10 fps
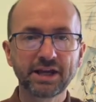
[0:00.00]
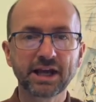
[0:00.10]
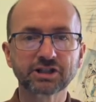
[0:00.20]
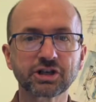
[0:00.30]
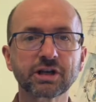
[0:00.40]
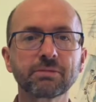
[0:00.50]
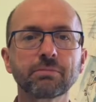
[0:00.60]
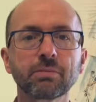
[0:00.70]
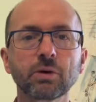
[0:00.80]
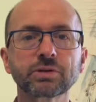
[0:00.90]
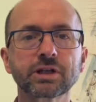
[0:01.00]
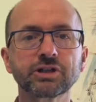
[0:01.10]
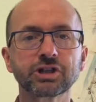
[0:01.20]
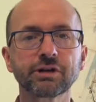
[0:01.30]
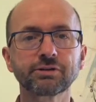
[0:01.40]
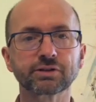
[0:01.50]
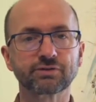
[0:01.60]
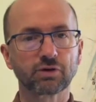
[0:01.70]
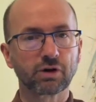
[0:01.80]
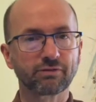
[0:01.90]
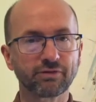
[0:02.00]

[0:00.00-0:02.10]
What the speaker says: And he actually composed concertos for our